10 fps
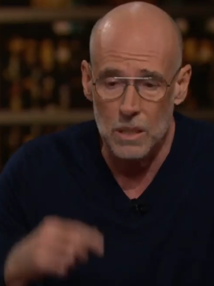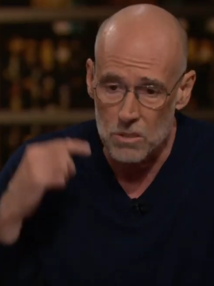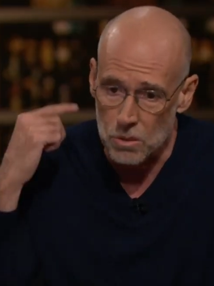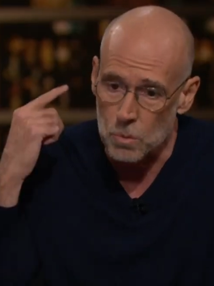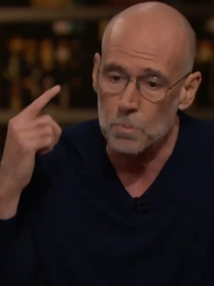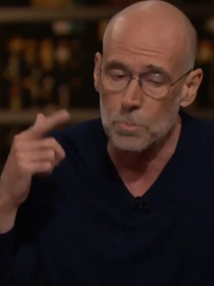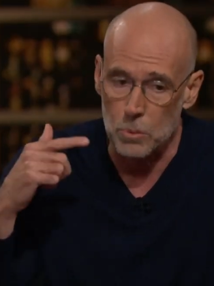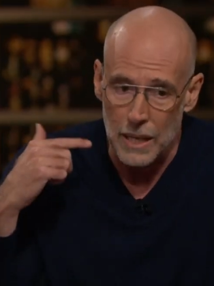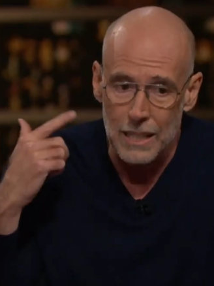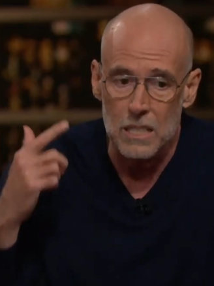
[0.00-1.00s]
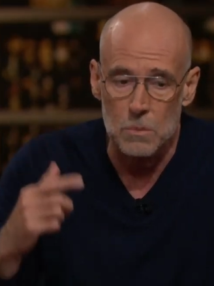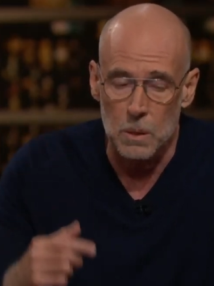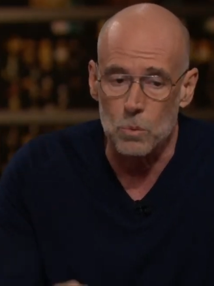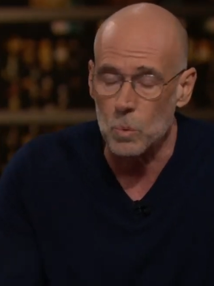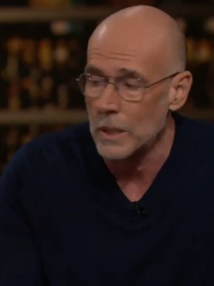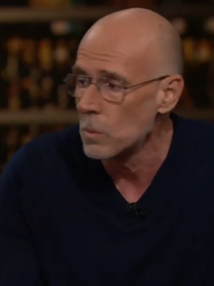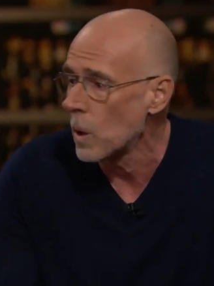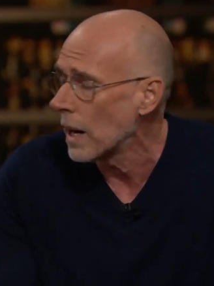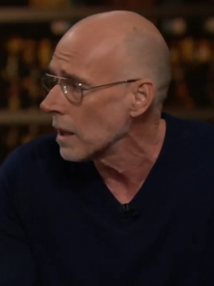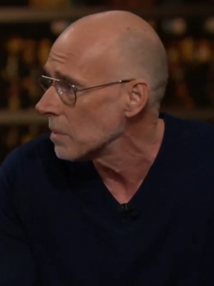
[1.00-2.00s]
because the brain has been
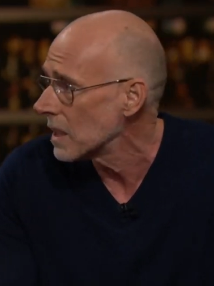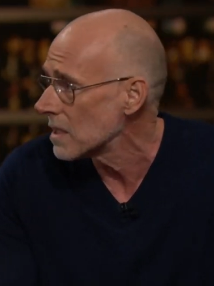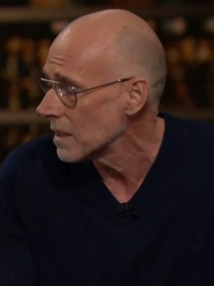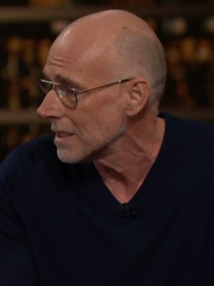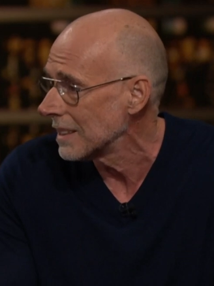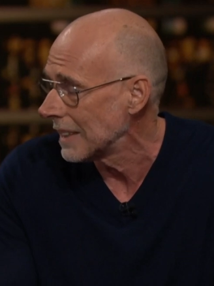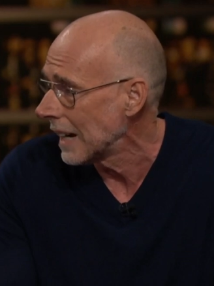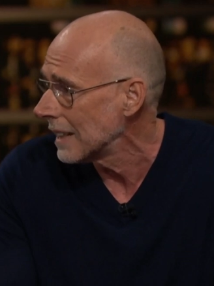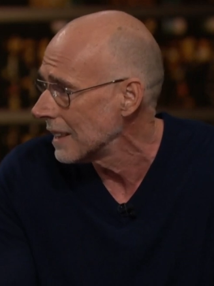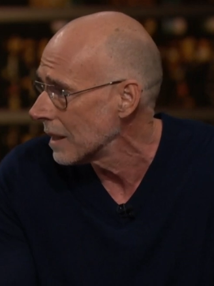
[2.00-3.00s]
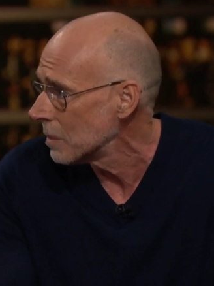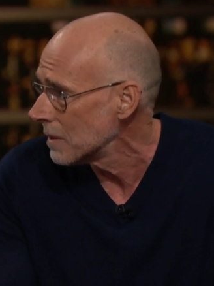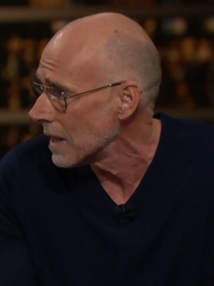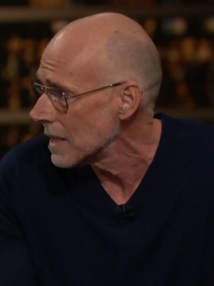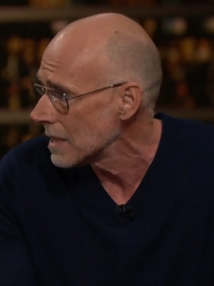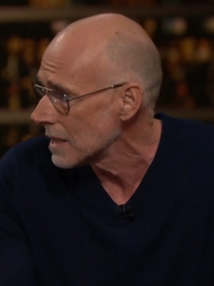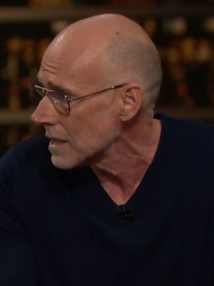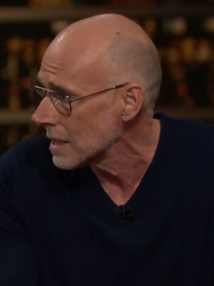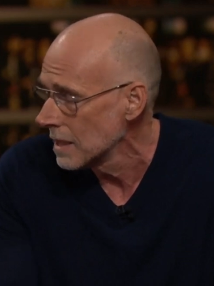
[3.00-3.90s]
rewired because of these goddamn devices.